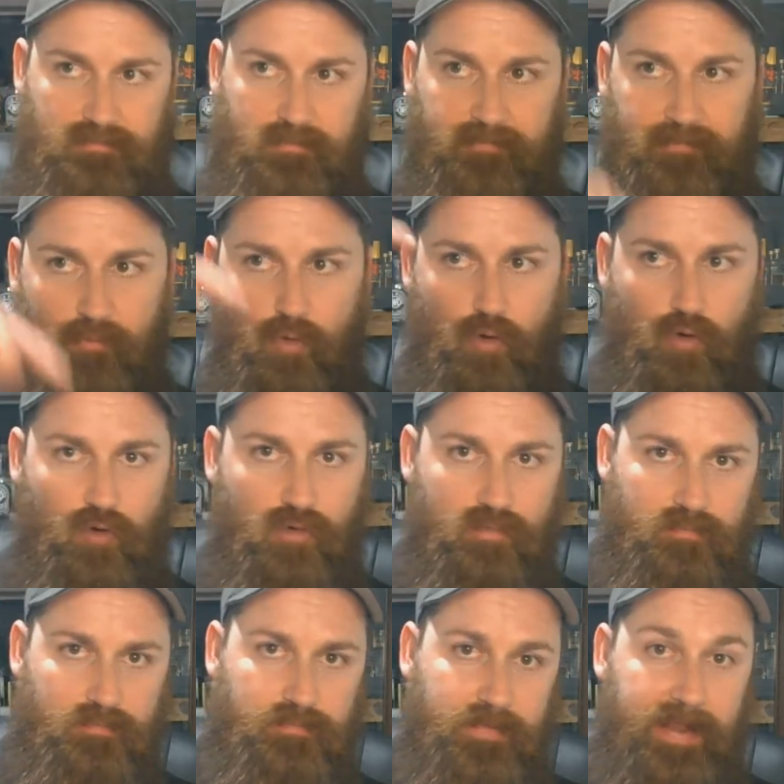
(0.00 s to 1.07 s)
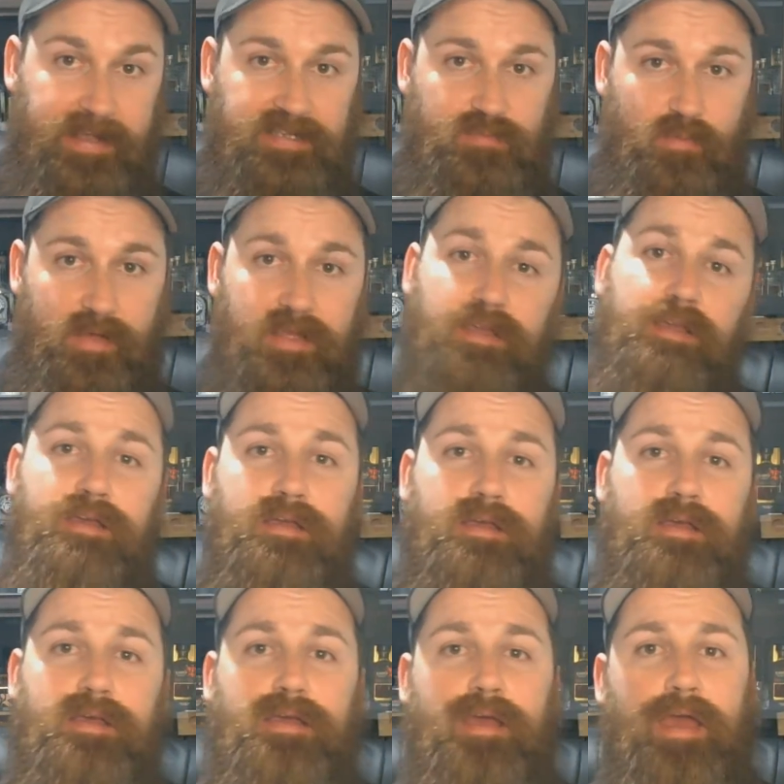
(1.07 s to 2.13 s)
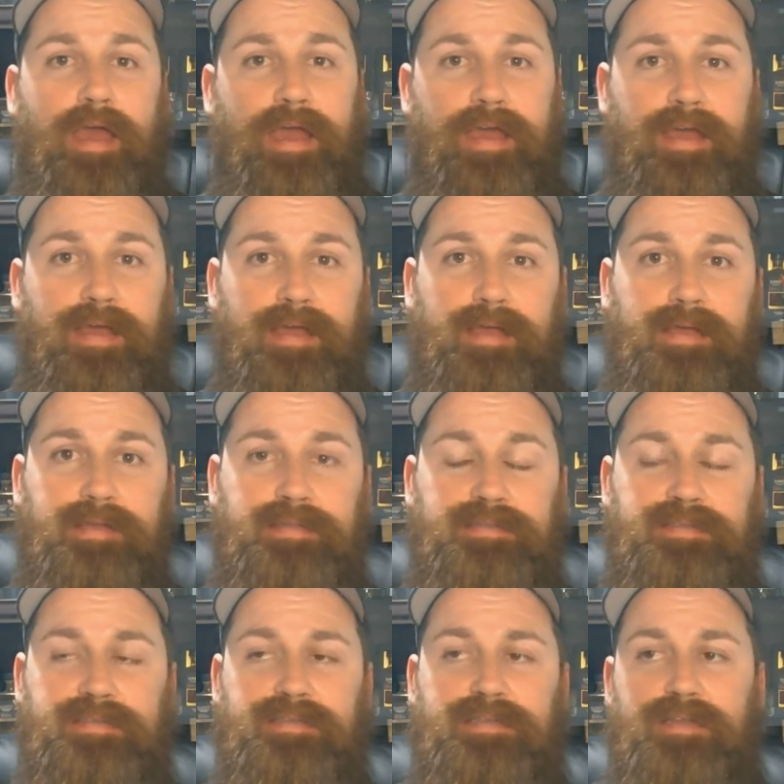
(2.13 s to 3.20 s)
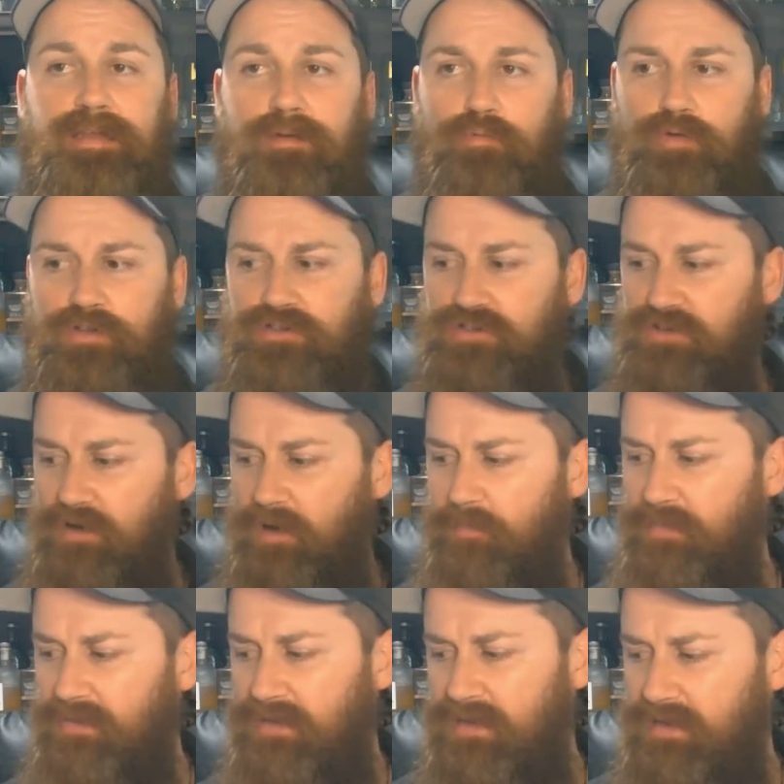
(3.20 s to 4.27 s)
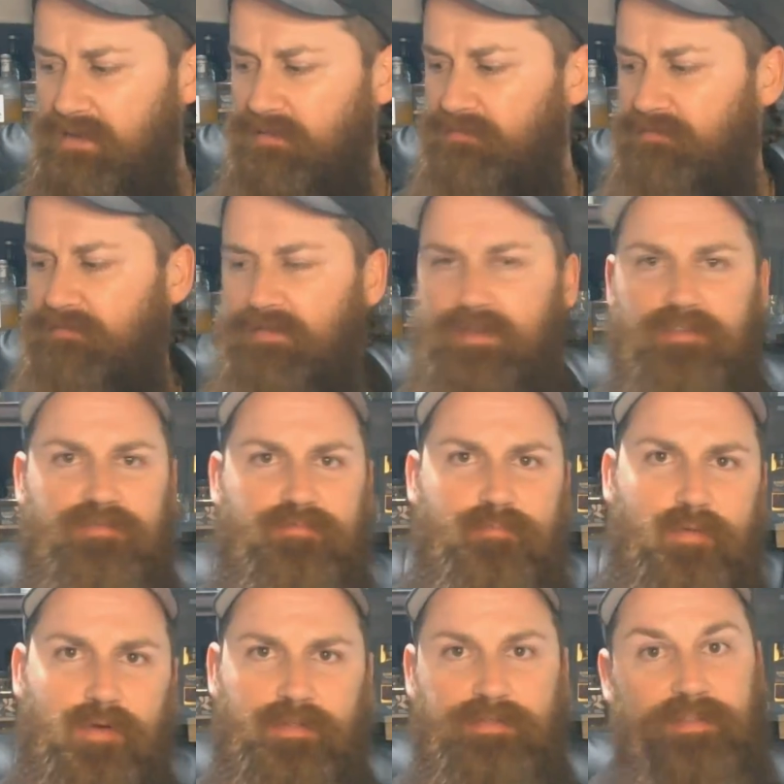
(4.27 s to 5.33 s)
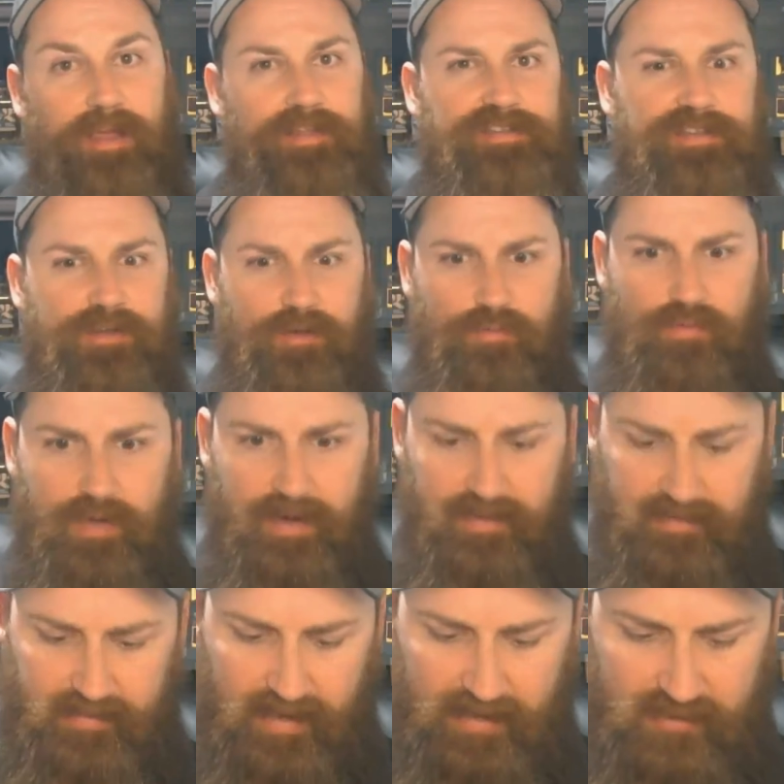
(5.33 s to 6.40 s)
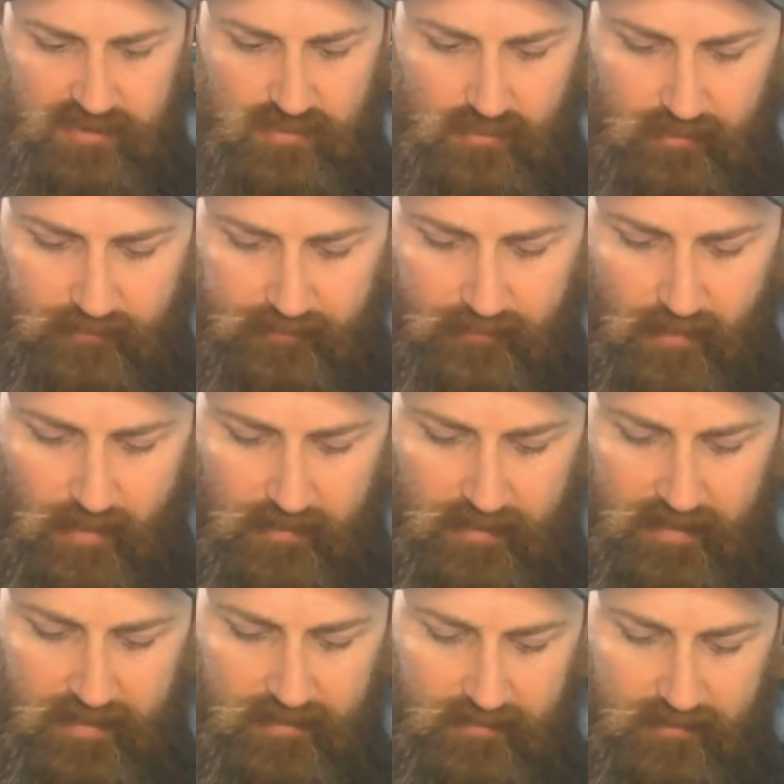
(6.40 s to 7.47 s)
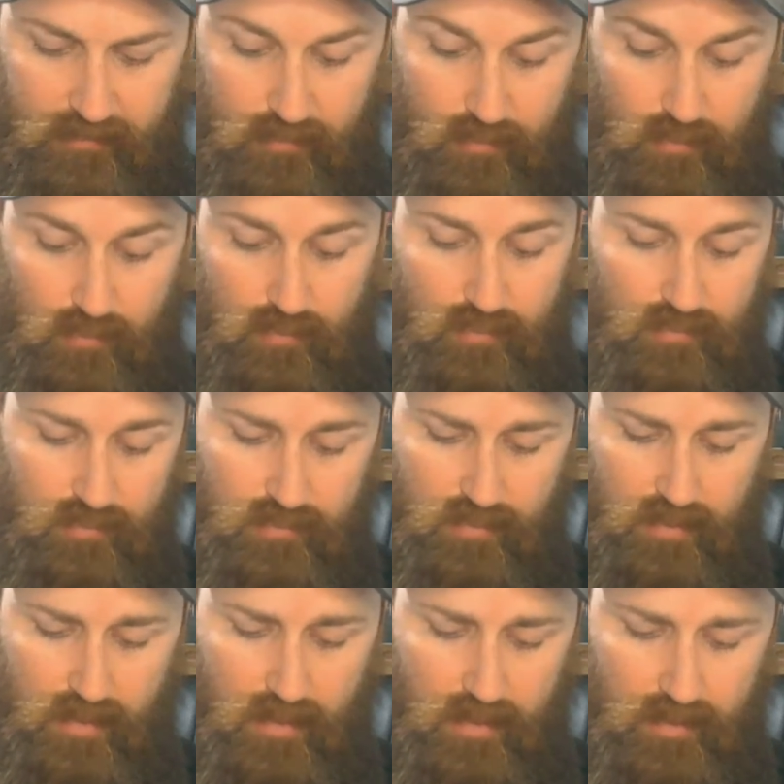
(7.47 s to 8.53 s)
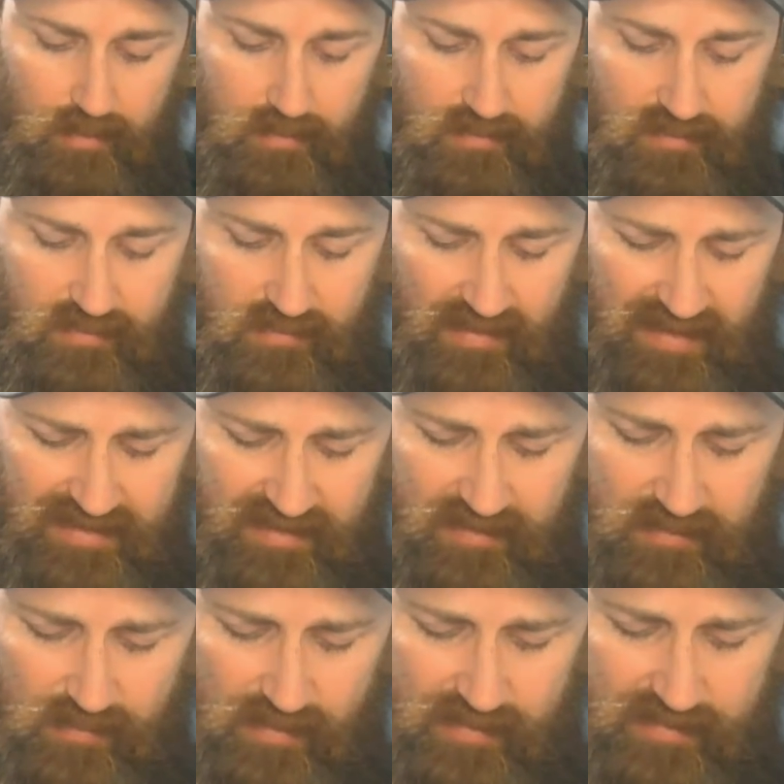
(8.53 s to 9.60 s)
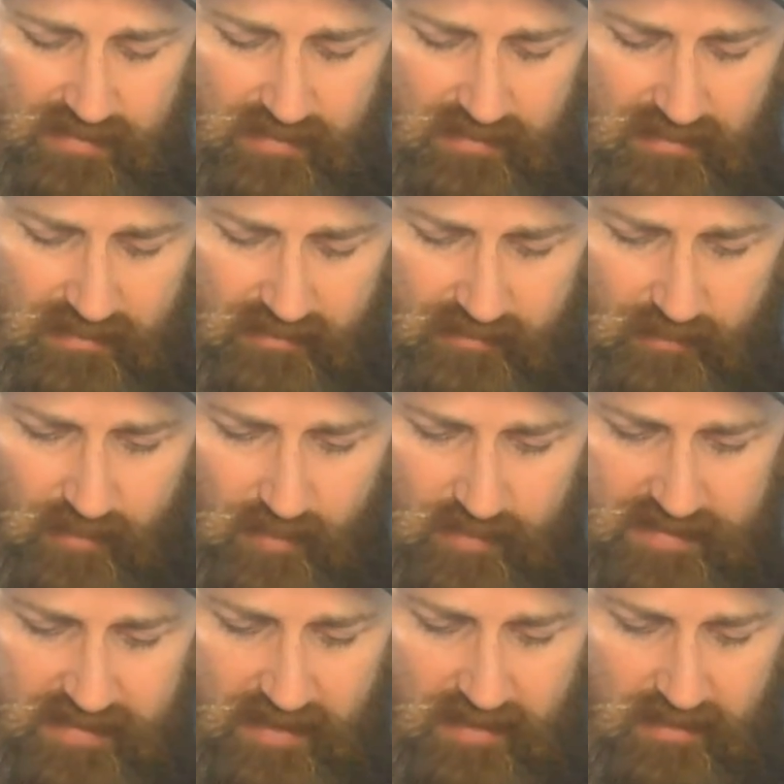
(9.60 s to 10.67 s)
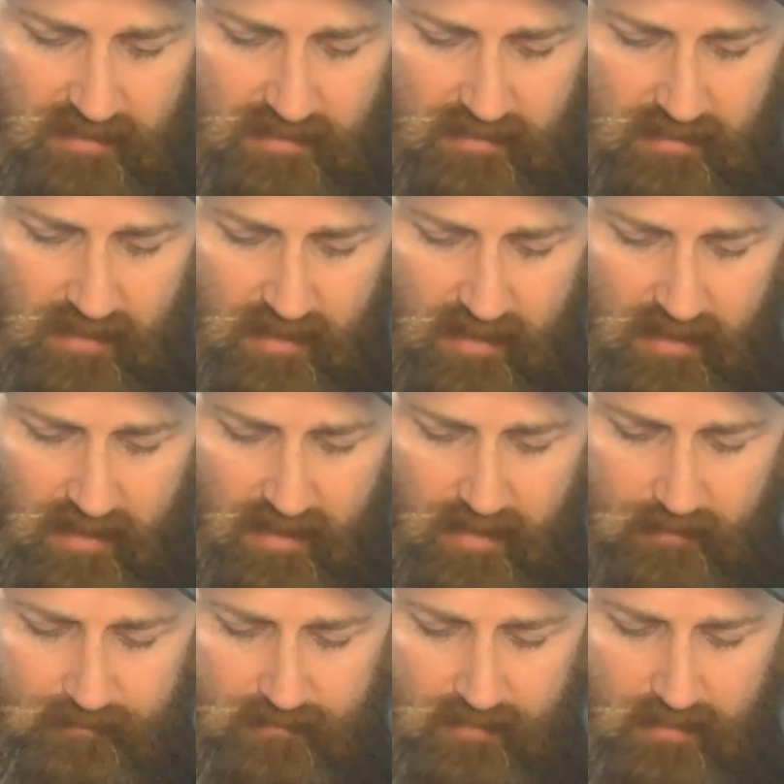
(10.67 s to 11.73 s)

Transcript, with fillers: for next week, and which I believe, if my dates are correct, that should float into 2022, if I'm not mistaken. Um,